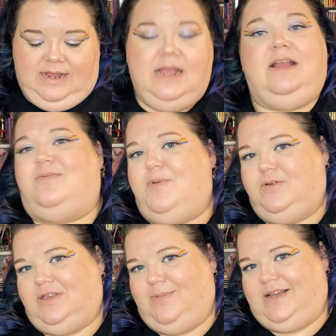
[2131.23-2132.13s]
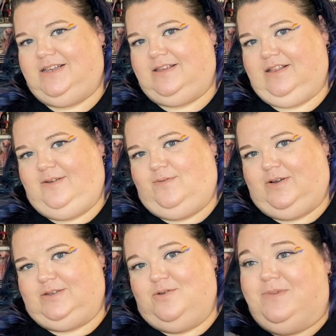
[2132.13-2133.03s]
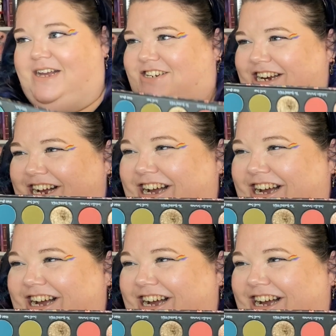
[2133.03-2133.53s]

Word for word: it's mostly because I love fall so much.